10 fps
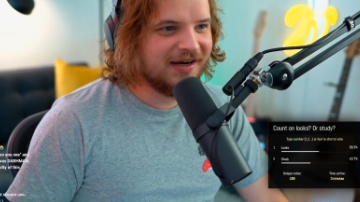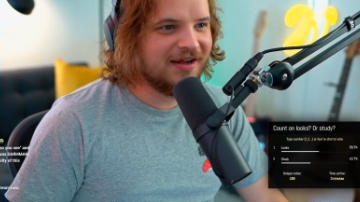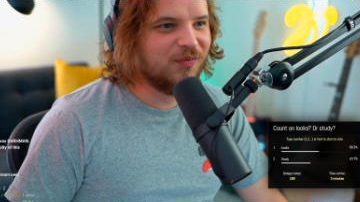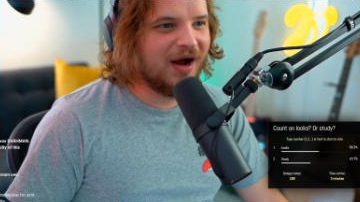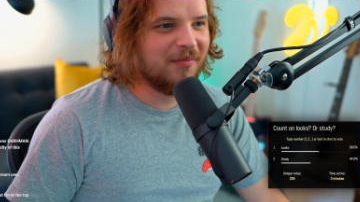We
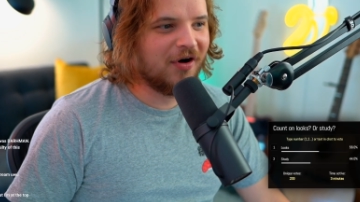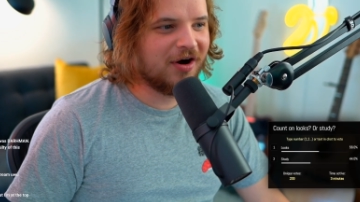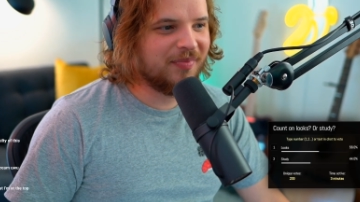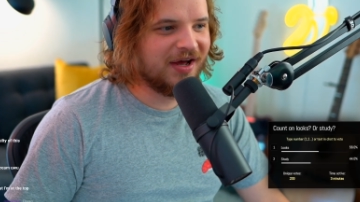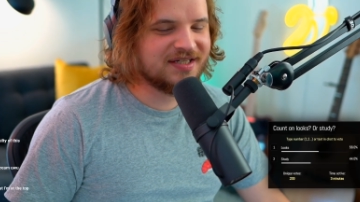need one
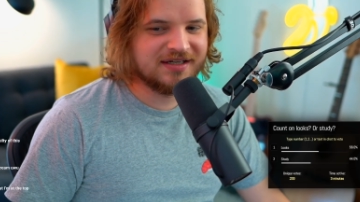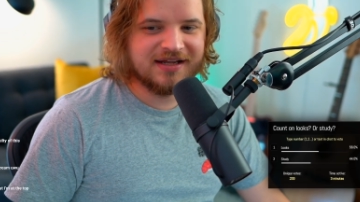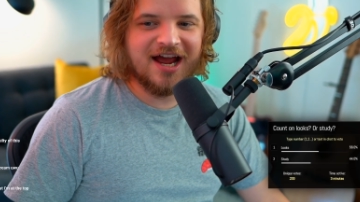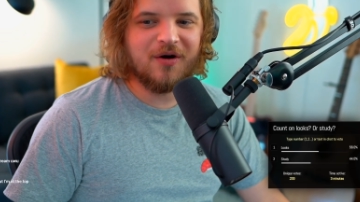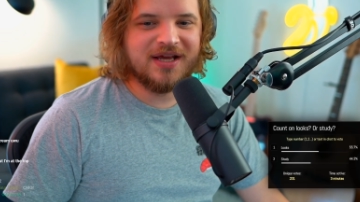more person.
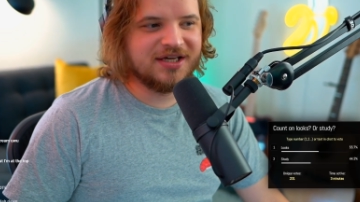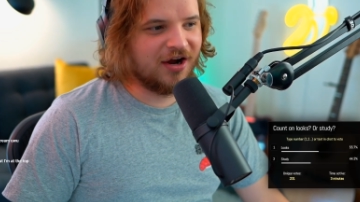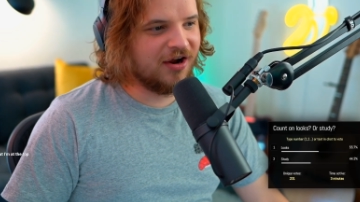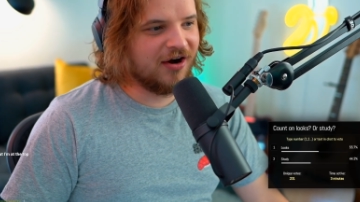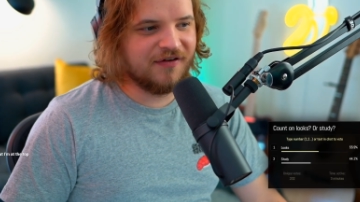There we go.
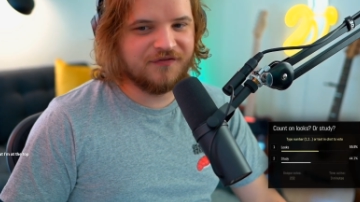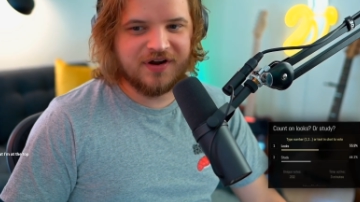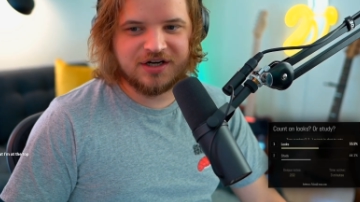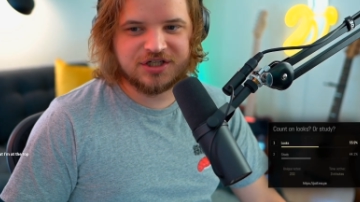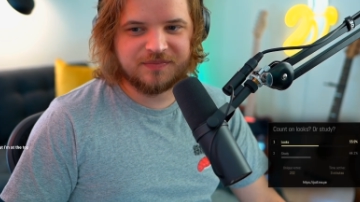All right,
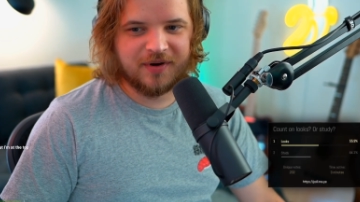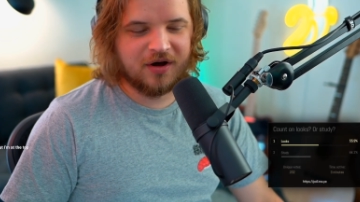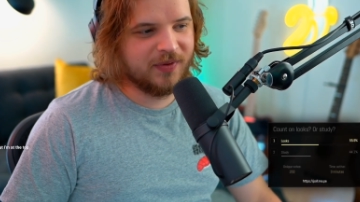finish the poll.